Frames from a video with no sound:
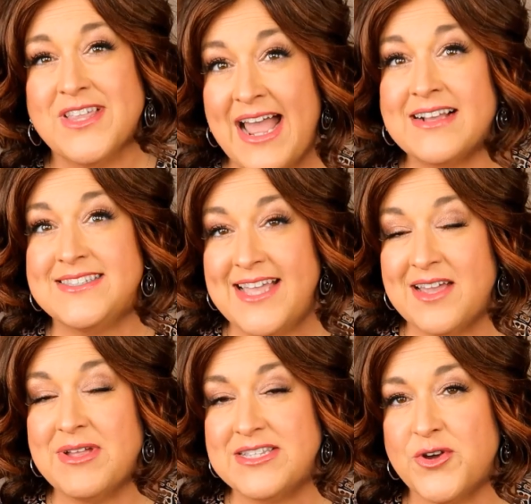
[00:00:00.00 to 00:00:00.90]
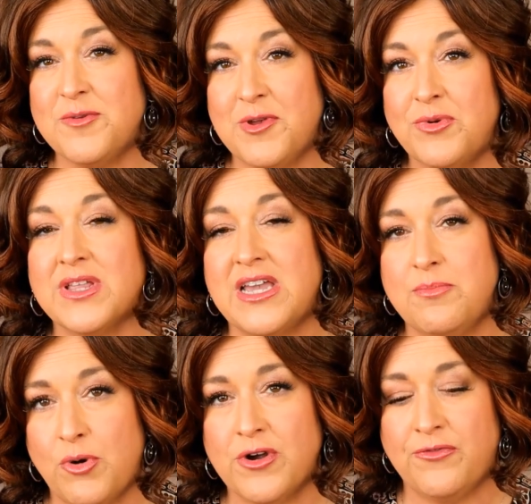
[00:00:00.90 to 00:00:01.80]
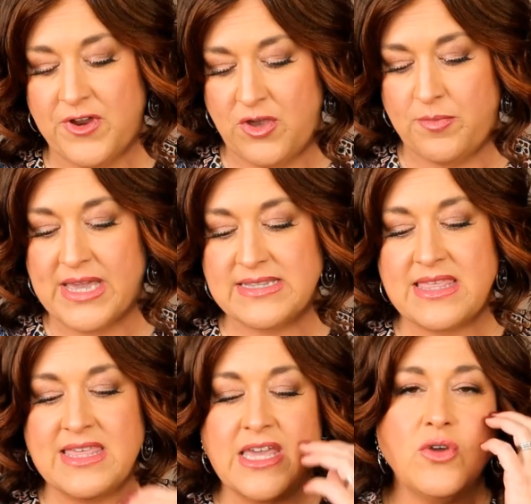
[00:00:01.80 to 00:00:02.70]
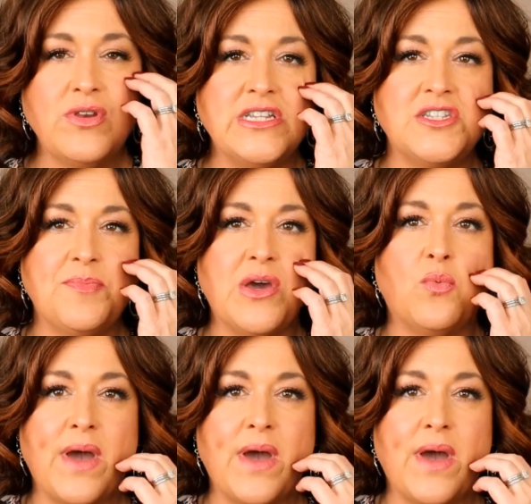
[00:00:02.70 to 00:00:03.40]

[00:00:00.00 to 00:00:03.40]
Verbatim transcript: the next segment is going to be really important for you because I think you need to be